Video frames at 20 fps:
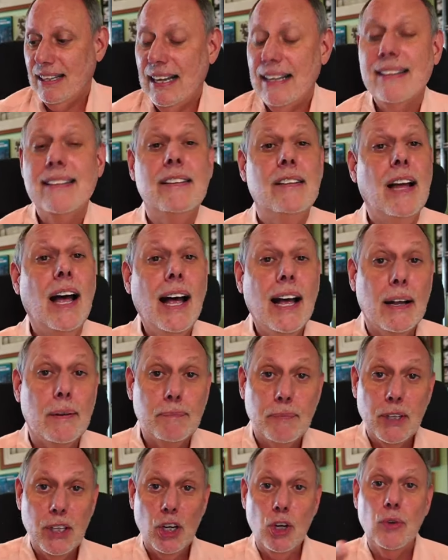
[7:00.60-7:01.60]
that
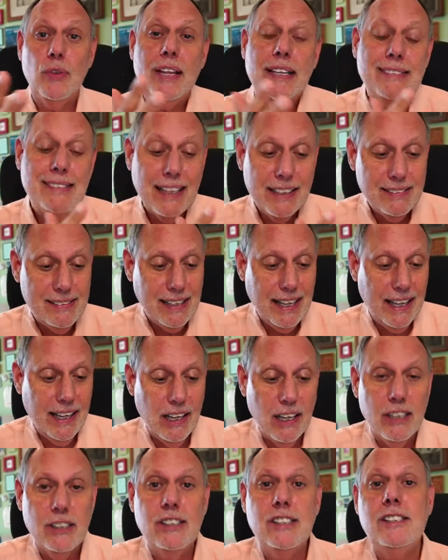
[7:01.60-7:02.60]
ah you know that's like
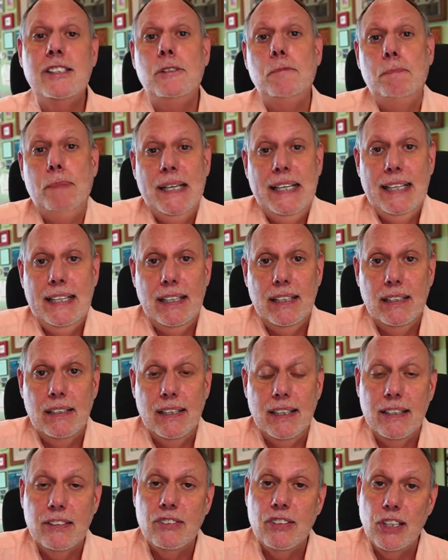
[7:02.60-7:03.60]
saying
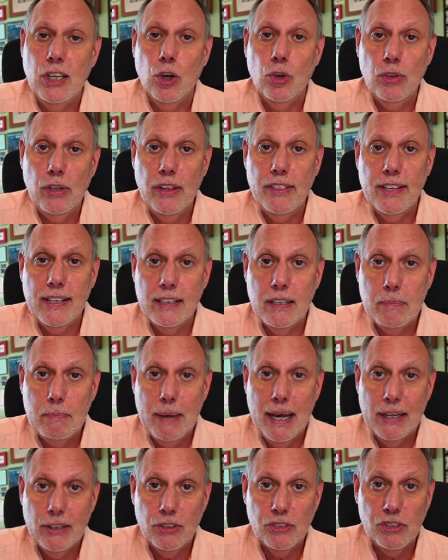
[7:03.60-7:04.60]
speed is the only thing
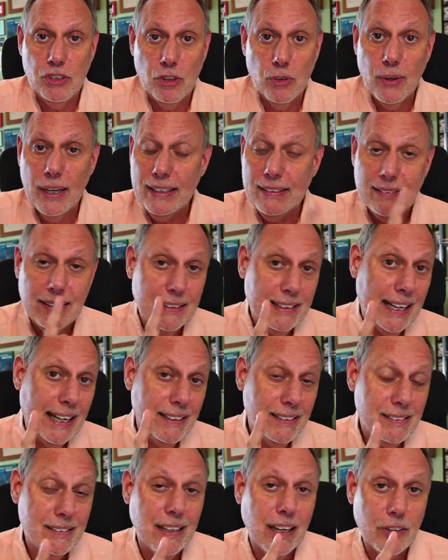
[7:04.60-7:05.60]
that matters in a race, and
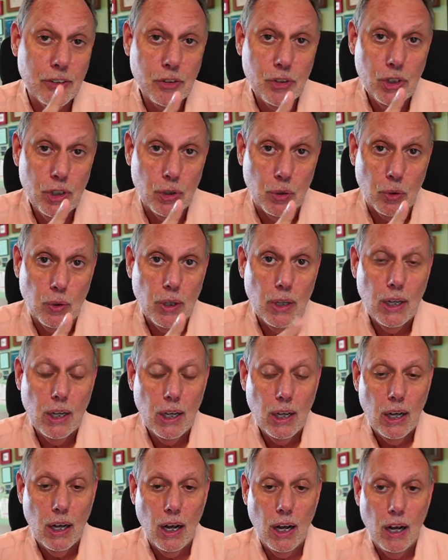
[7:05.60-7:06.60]
that is not true
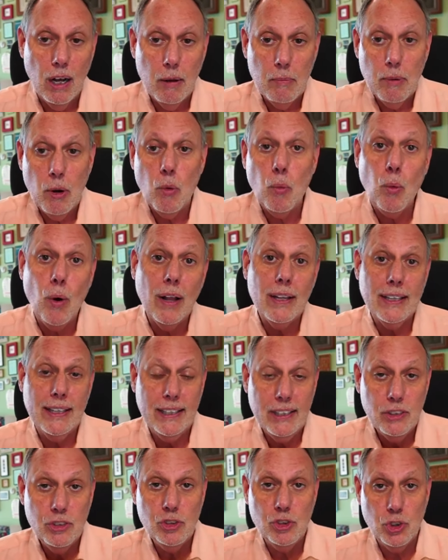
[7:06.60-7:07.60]
um, while
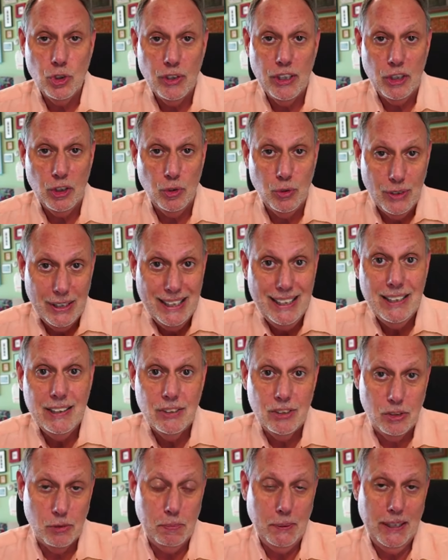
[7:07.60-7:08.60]
it is true that you
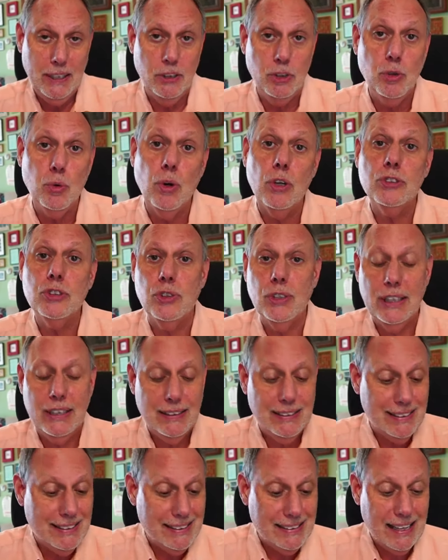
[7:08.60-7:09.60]
need speed, you also
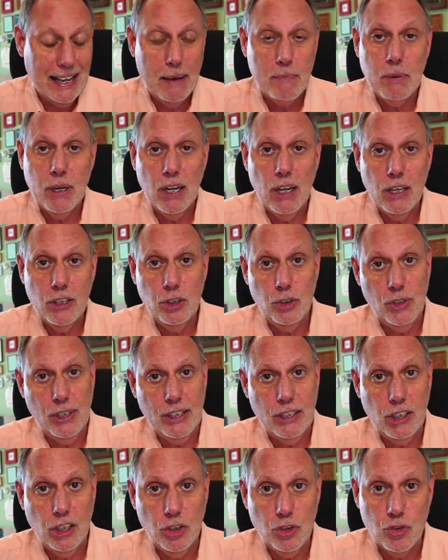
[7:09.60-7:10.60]
need stamina, you
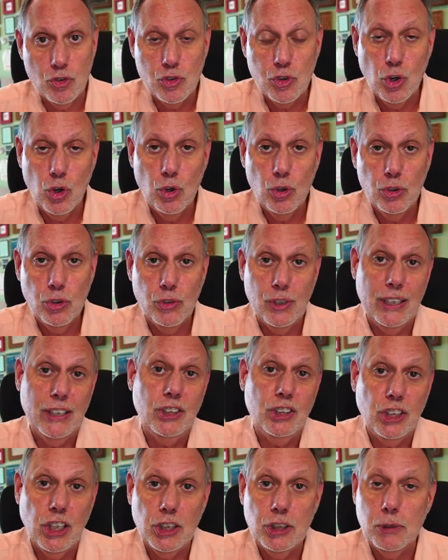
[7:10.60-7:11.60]
need control, you
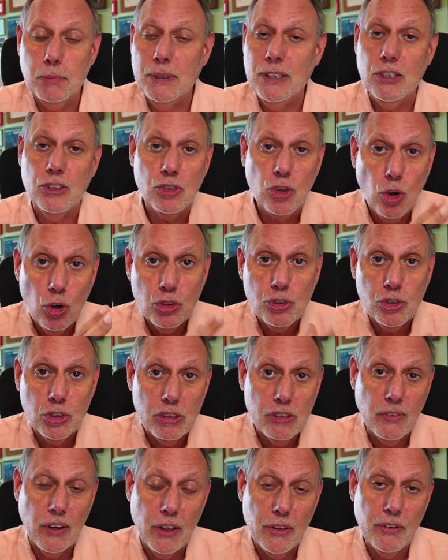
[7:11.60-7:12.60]
need judgment. There's all
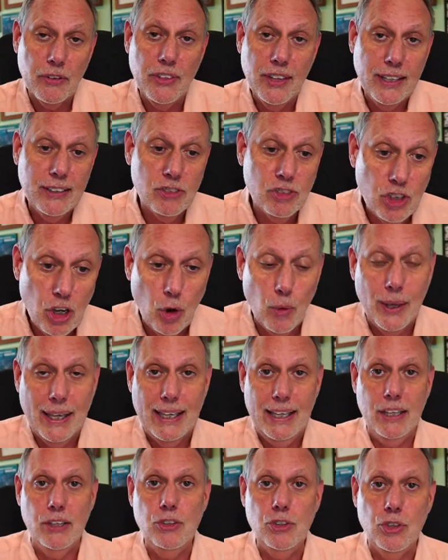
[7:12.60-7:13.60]
sorts of other things
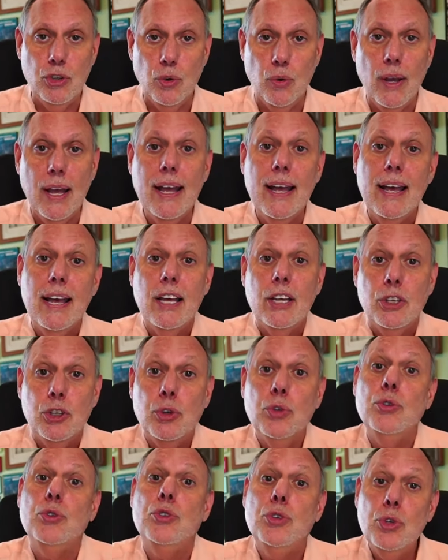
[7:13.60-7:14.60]
going into.
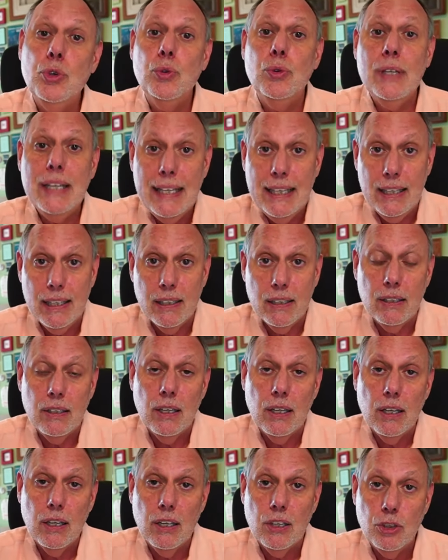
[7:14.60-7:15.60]
You do
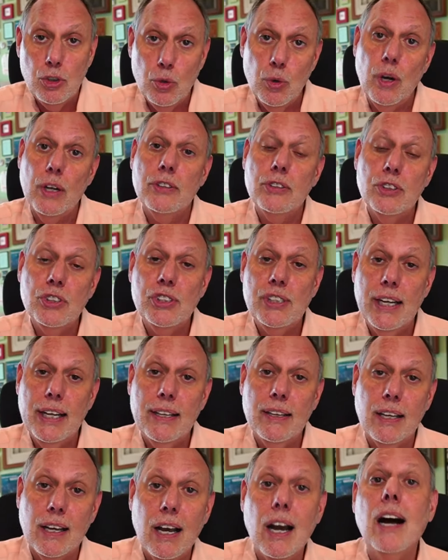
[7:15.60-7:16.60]
need to
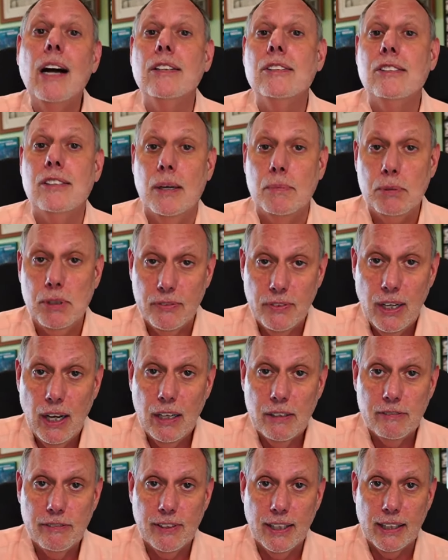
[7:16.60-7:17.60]
understand the concept of
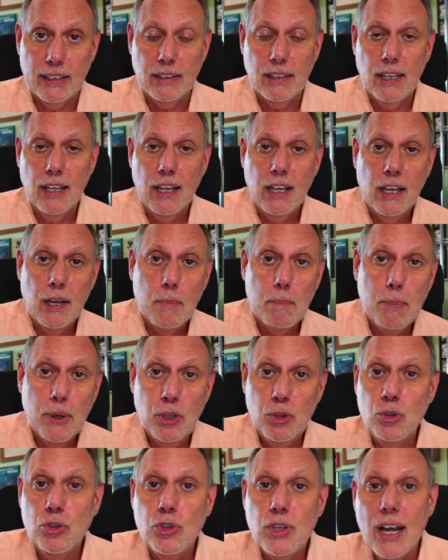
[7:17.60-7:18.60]
conflict,
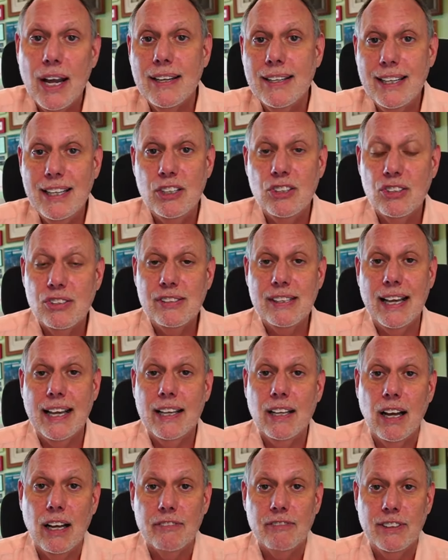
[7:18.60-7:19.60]
but you do not need to
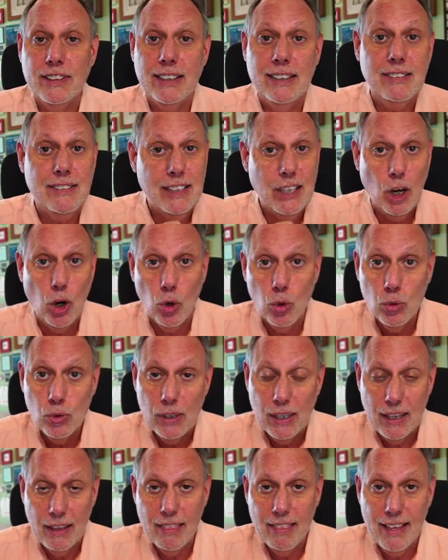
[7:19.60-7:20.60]
say conflict is the
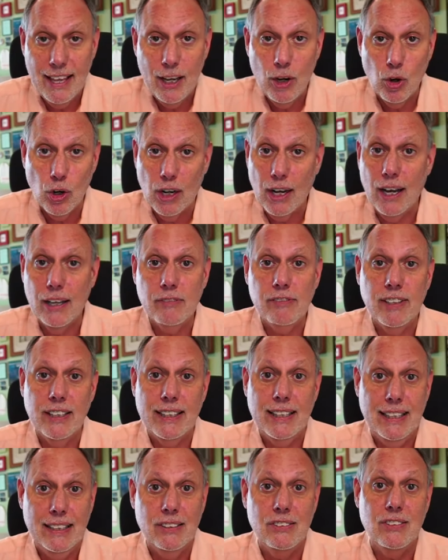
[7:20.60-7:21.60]
only thing or
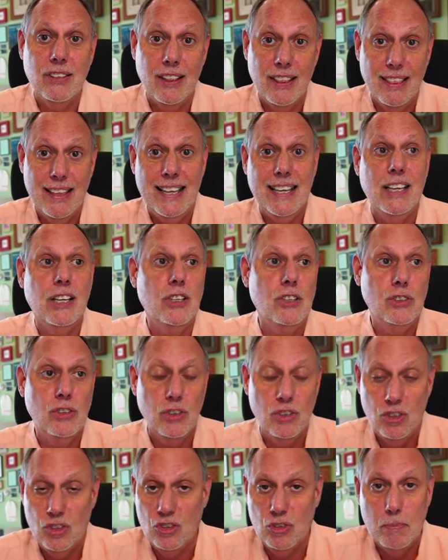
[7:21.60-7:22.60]
conflict is the
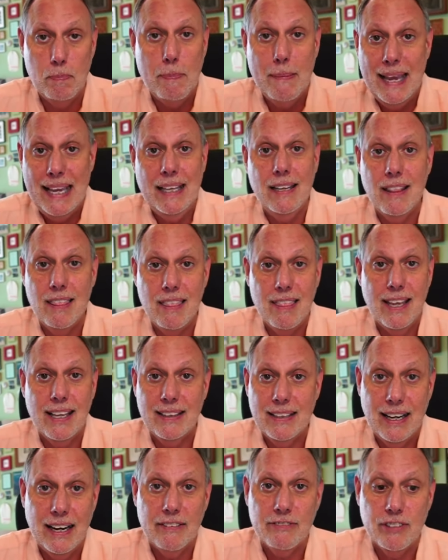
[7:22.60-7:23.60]
main
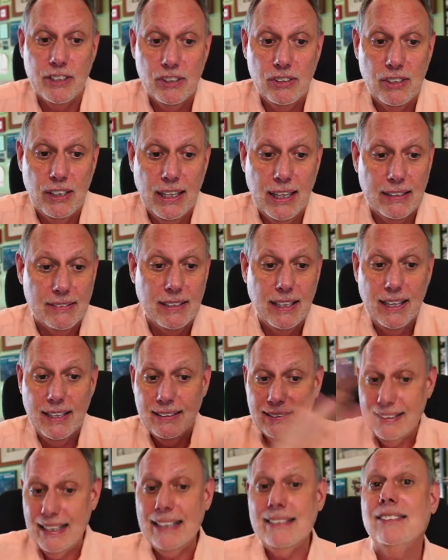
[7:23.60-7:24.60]
thing that every scene has.
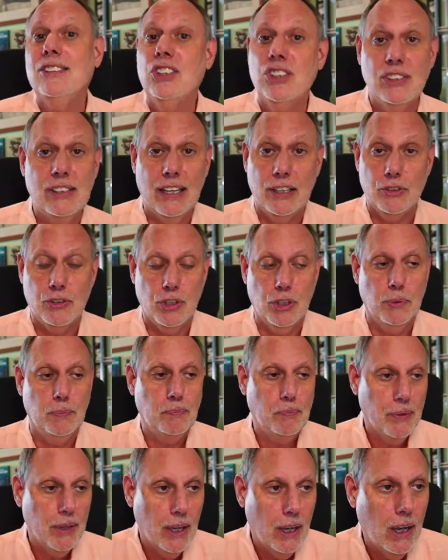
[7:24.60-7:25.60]
That's just not true.
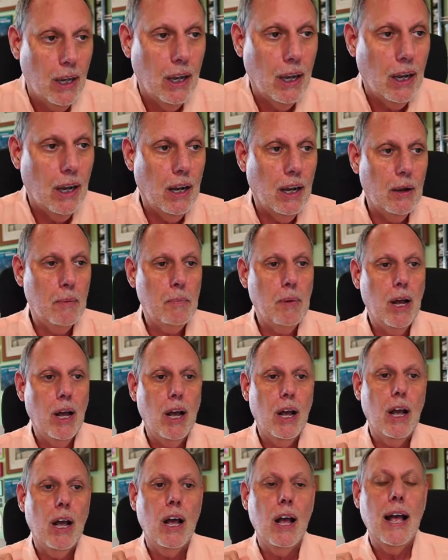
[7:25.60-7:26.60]

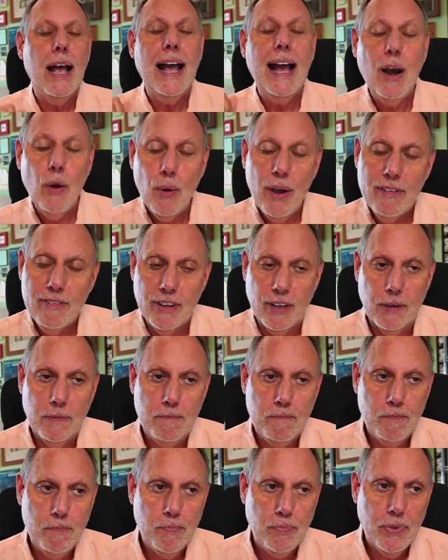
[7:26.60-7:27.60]
Um, however,